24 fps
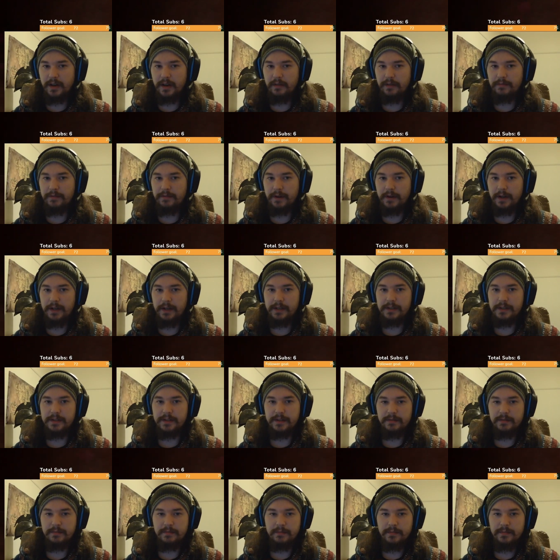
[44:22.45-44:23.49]
I
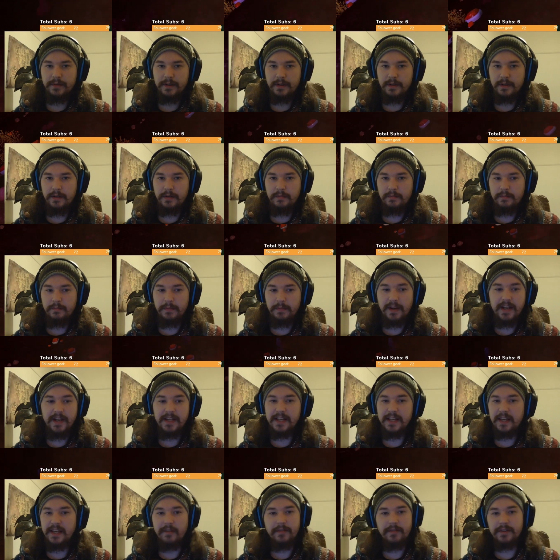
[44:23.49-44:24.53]
find being
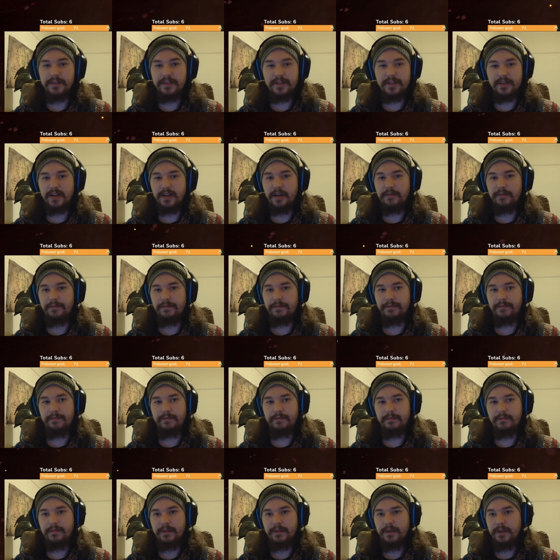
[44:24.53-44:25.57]
given stuff